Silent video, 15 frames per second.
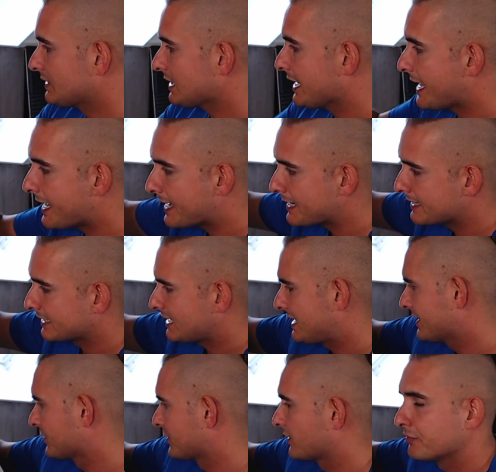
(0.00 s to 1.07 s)
and I don't
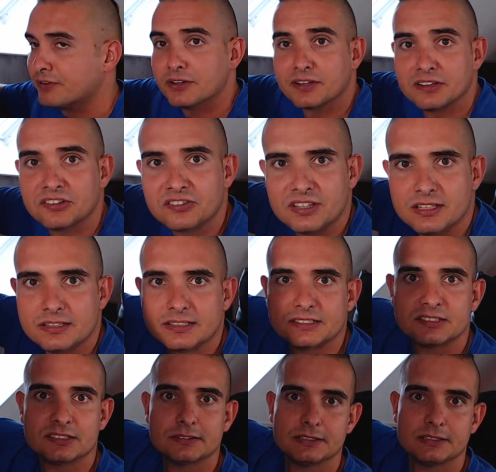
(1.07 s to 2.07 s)
know if you can see this,